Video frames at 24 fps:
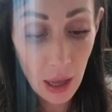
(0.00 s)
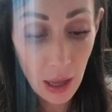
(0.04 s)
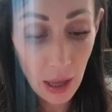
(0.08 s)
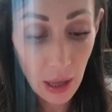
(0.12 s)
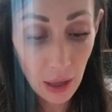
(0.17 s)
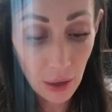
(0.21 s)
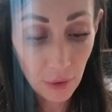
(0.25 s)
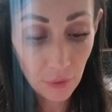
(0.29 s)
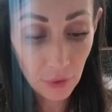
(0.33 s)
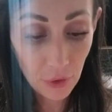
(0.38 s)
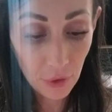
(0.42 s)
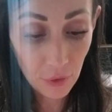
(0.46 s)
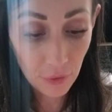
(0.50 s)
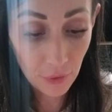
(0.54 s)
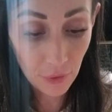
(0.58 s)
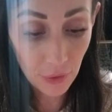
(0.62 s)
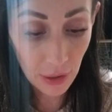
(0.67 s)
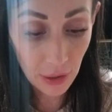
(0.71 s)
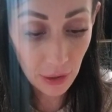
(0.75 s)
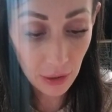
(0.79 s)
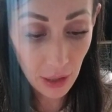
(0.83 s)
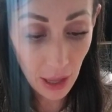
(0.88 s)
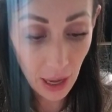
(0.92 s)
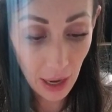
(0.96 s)
If you
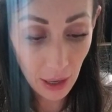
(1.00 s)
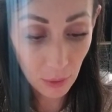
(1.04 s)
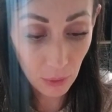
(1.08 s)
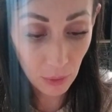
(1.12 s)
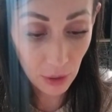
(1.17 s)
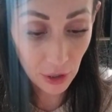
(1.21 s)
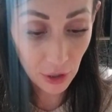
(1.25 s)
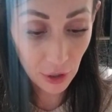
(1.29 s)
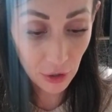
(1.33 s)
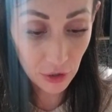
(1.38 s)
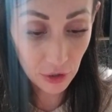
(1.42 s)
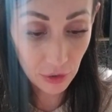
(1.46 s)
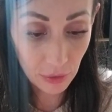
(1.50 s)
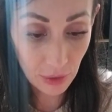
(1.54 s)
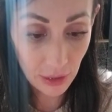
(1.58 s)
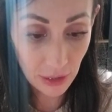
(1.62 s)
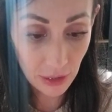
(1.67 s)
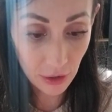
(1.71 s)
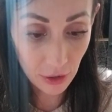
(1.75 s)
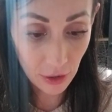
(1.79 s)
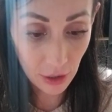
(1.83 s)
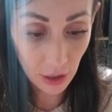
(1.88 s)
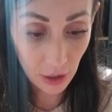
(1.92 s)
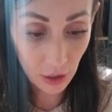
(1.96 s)
feel like when you're
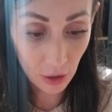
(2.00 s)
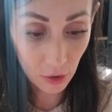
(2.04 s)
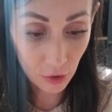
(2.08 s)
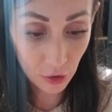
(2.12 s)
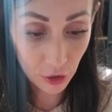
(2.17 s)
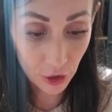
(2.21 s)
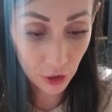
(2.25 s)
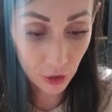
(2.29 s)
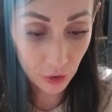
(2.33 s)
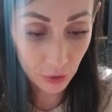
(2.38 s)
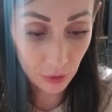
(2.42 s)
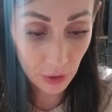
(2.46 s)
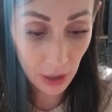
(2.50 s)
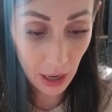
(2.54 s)
squeezing, you're like, oh shoot,